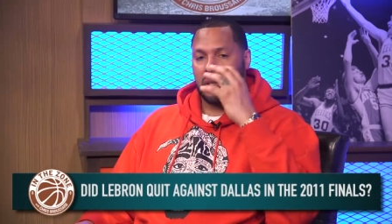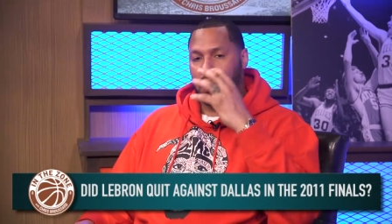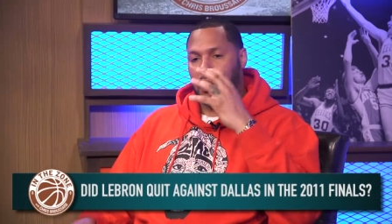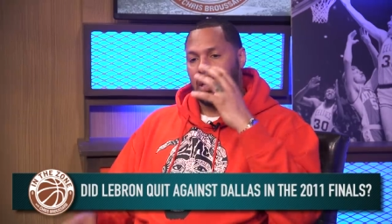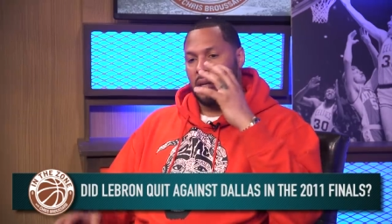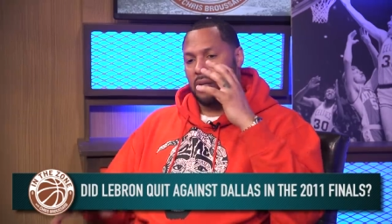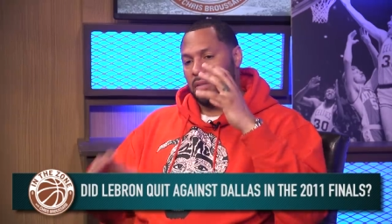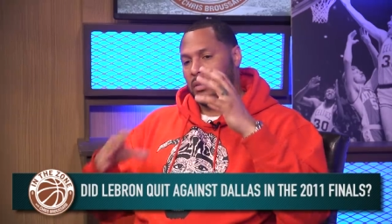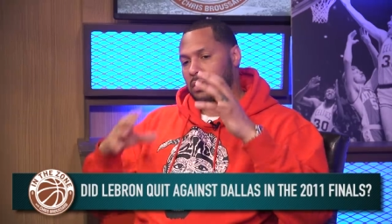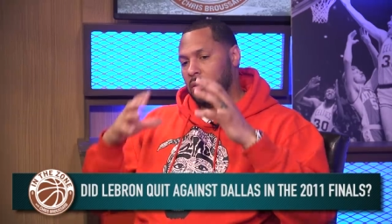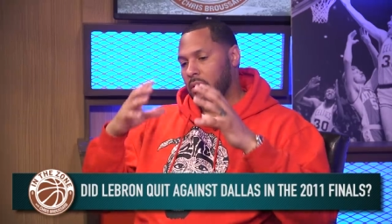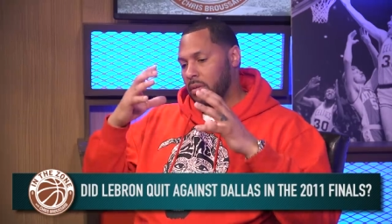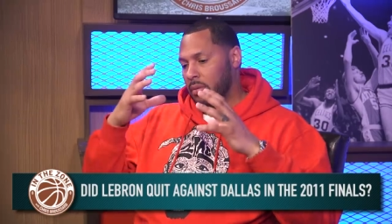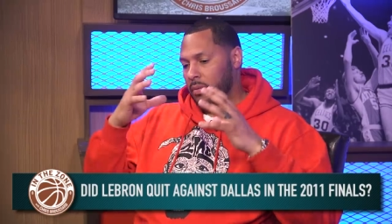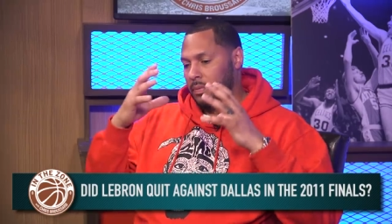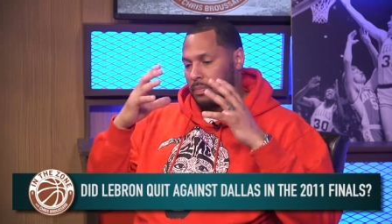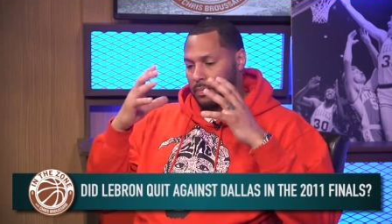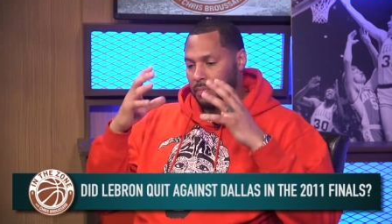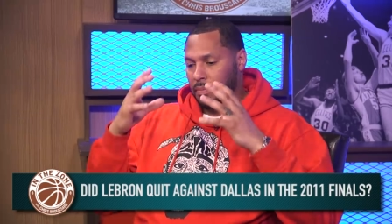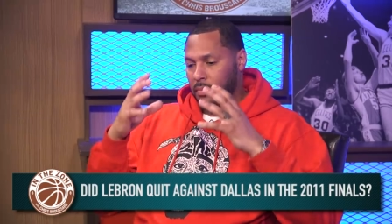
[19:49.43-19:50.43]
Like his
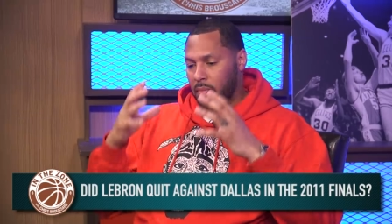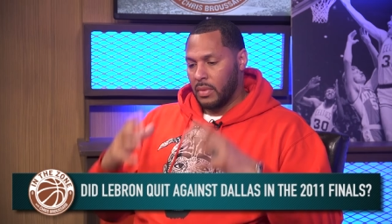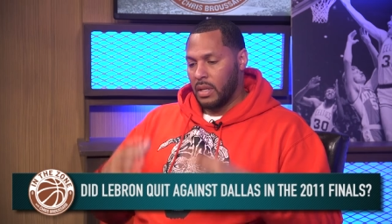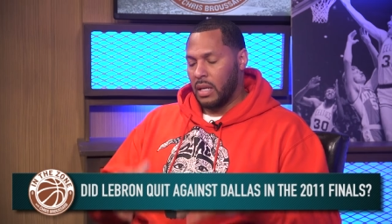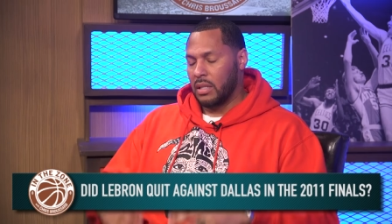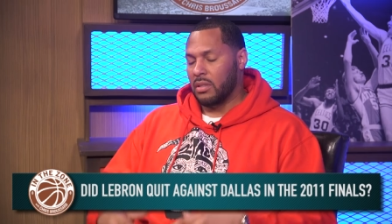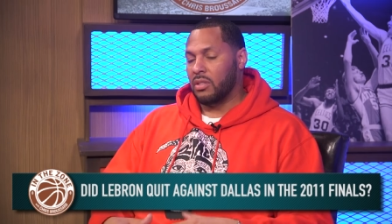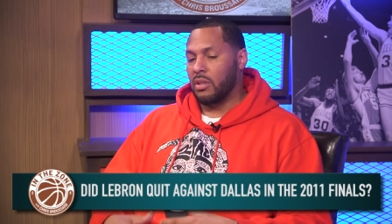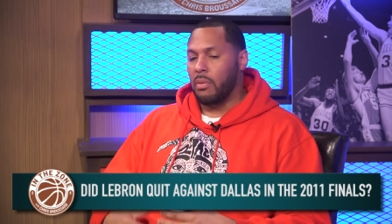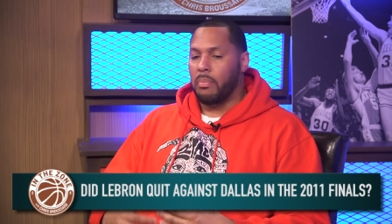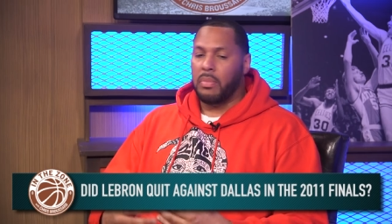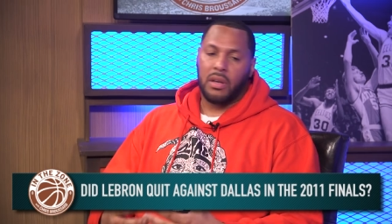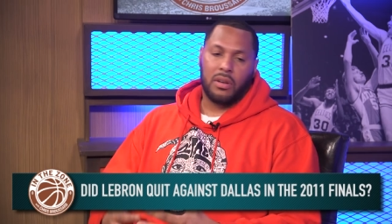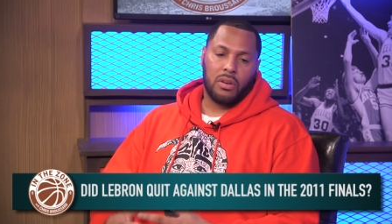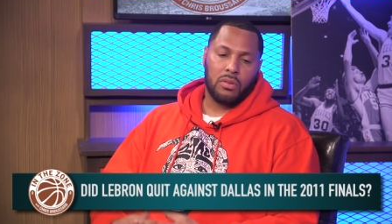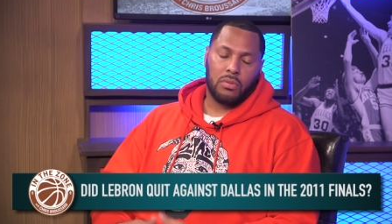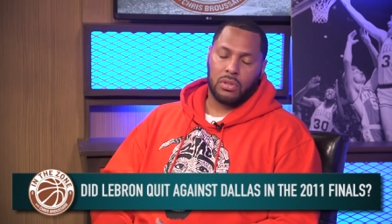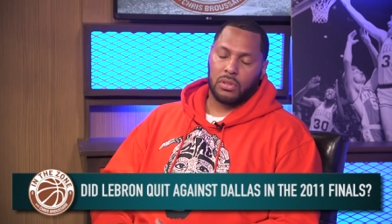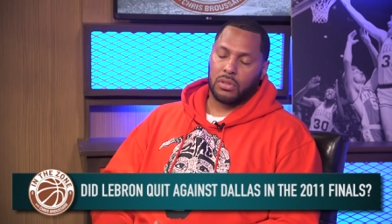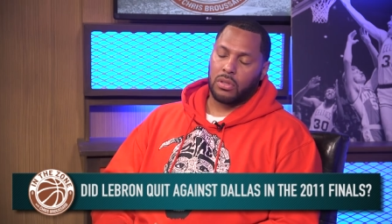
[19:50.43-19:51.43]
his
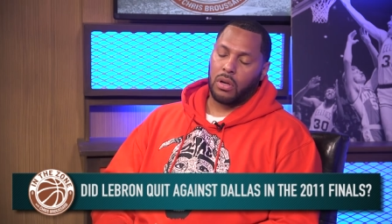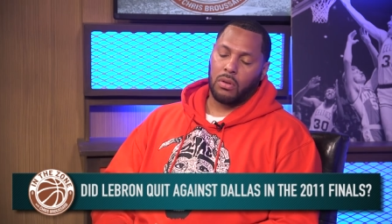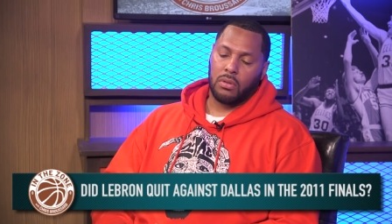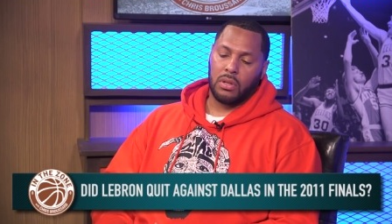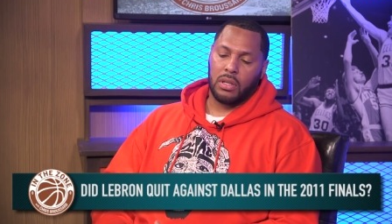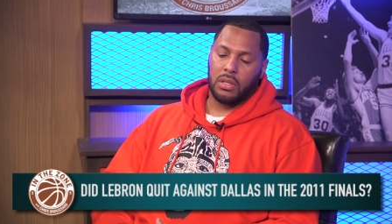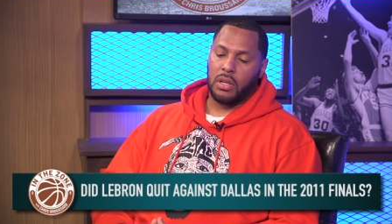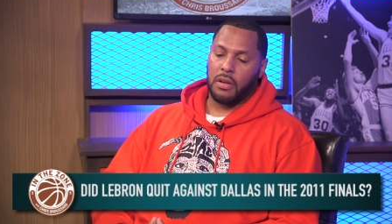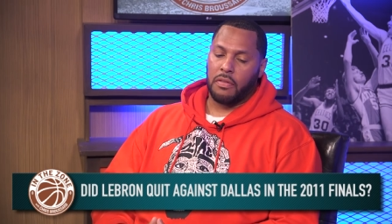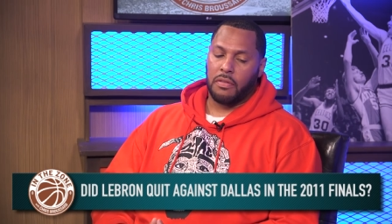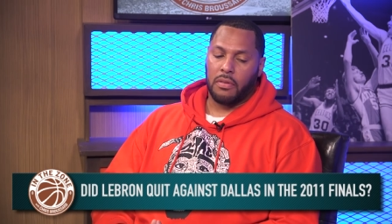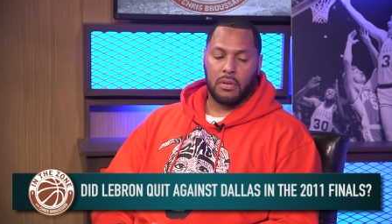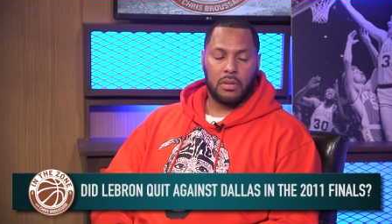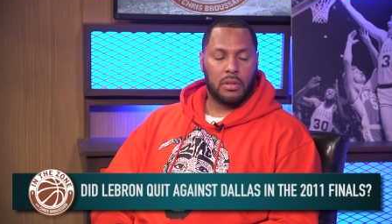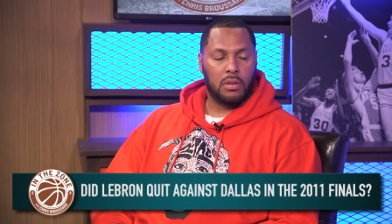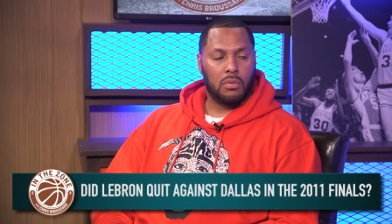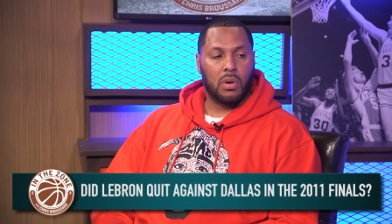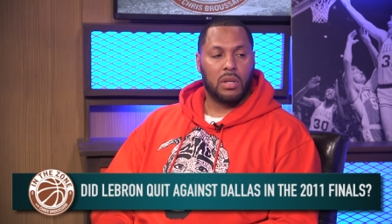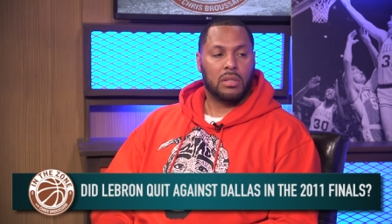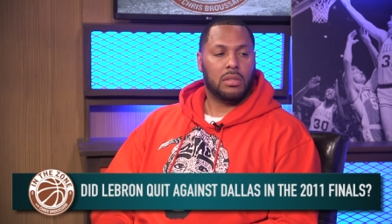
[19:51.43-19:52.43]
demeanor was totally different.
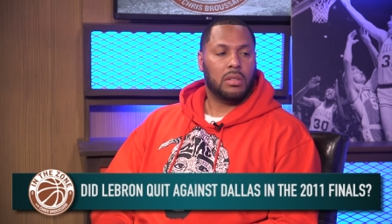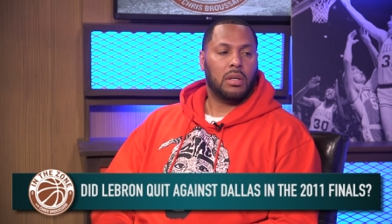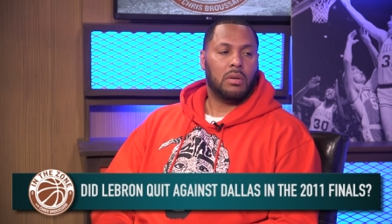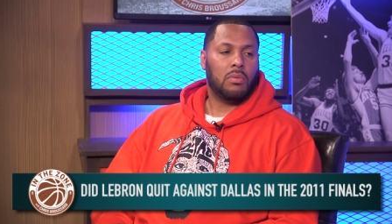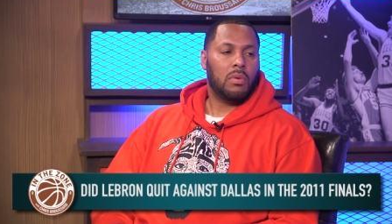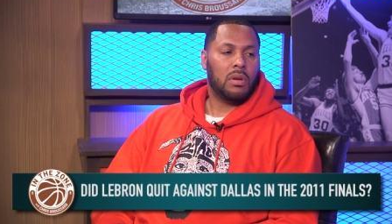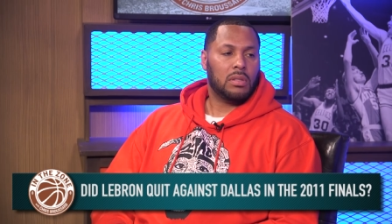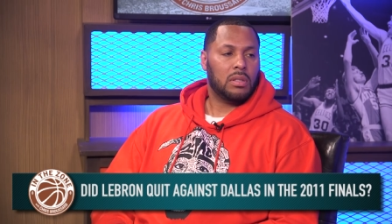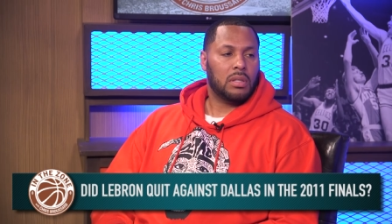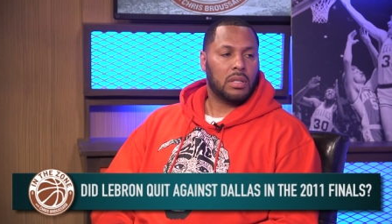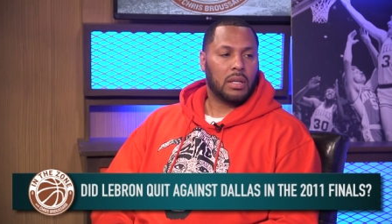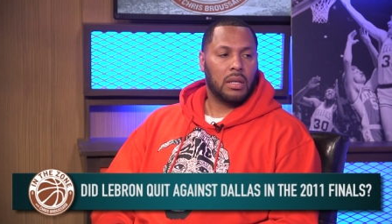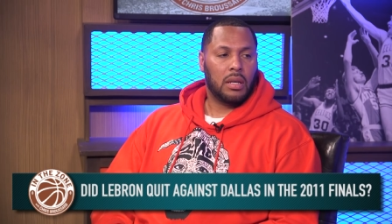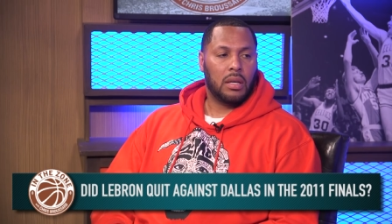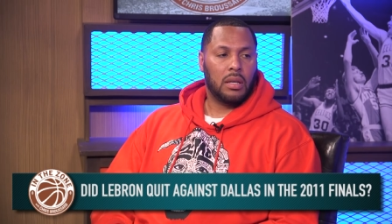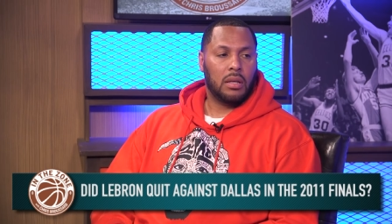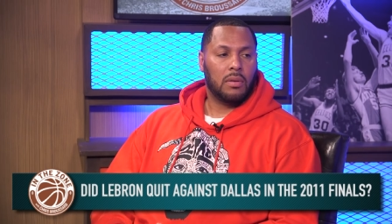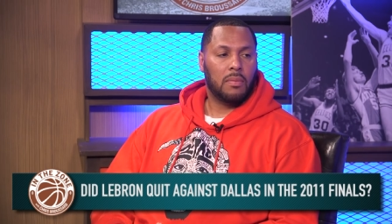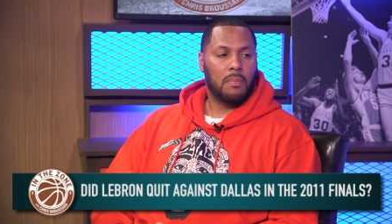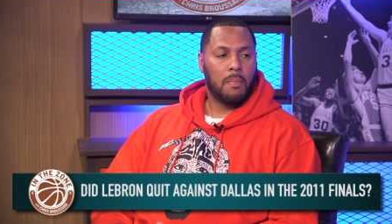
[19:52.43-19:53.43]
It wasn't it wasn't the king.